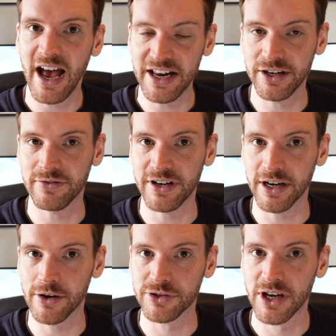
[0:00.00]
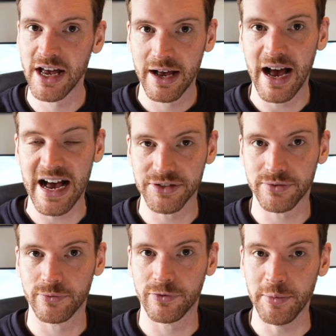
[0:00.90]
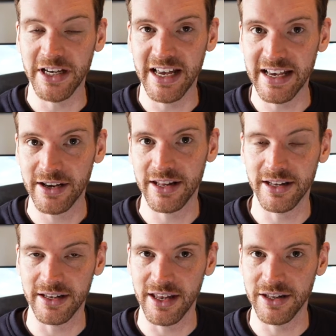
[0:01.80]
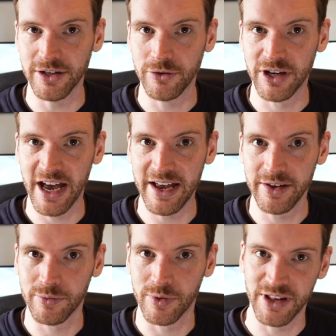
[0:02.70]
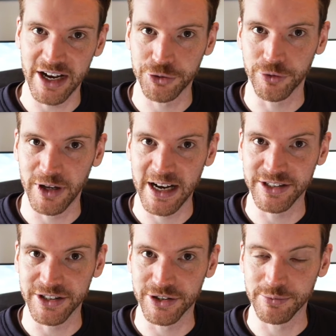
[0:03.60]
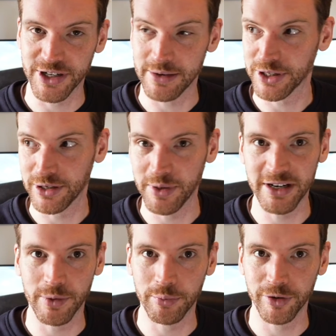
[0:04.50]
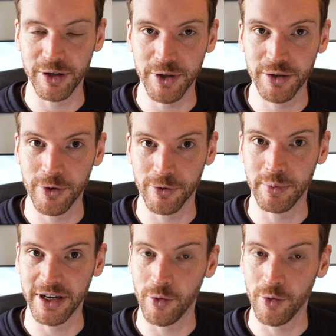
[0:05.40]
in your videos. As for me here in the UK, natural light is sometimes at a bit of a premium or a bit